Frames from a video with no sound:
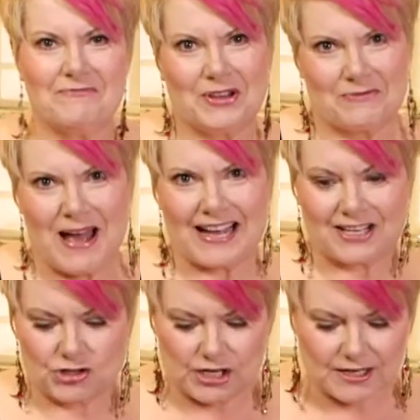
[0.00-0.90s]
your mac
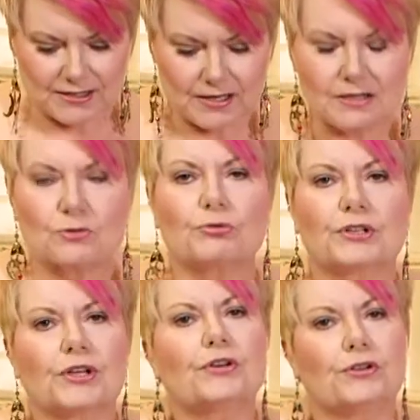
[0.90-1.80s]
and cheese is
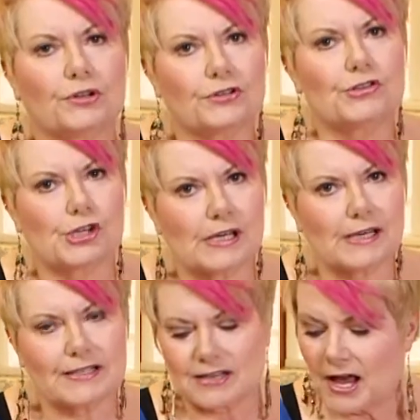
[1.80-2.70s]
really good
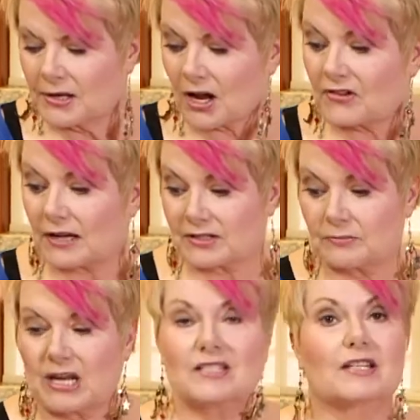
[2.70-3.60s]
cheese. I've got some
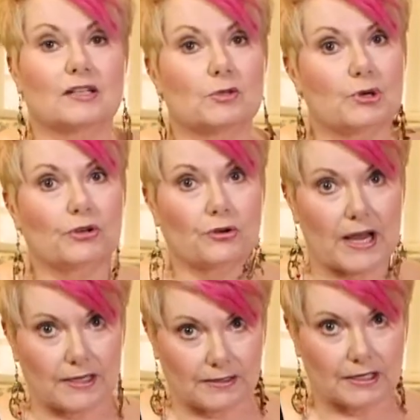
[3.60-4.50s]
nice Tillamook
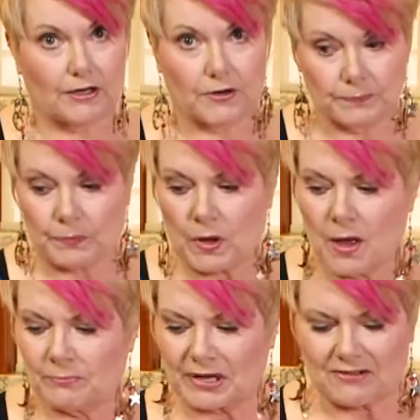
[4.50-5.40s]
grated here,
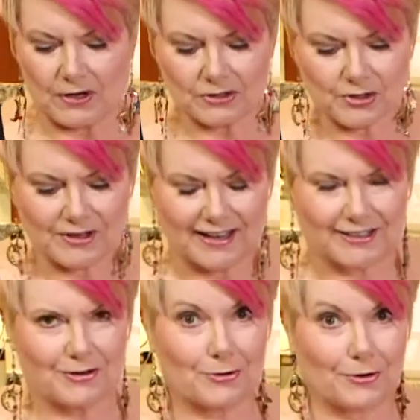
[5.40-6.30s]
but I've also
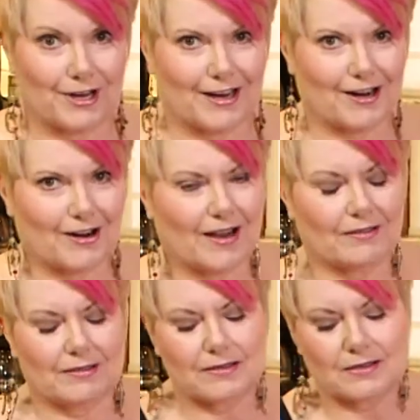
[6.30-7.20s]
got Gruyere.
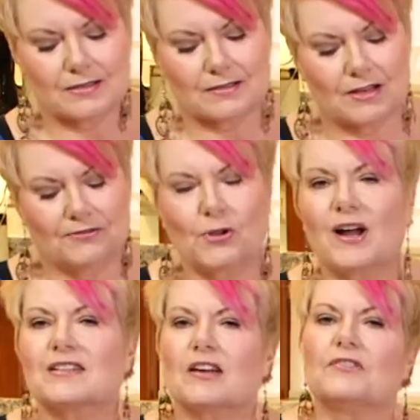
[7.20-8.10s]
And this, if you
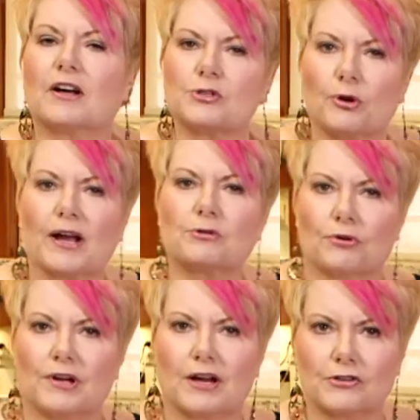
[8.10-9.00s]
guys have not tried
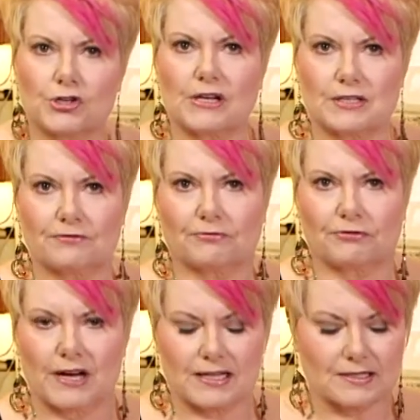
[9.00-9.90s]
Gruyere cheese from
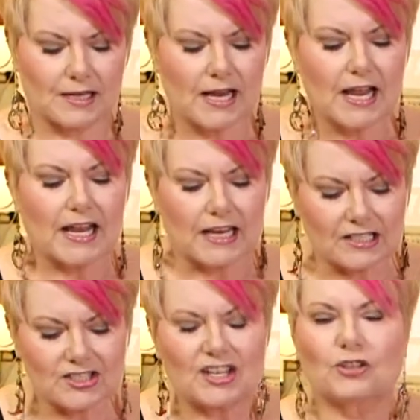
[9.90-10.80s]
France,
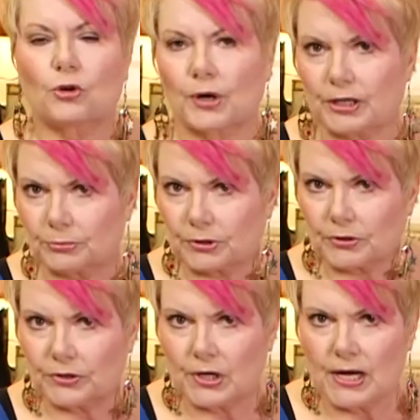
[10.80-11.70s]
it's incredible.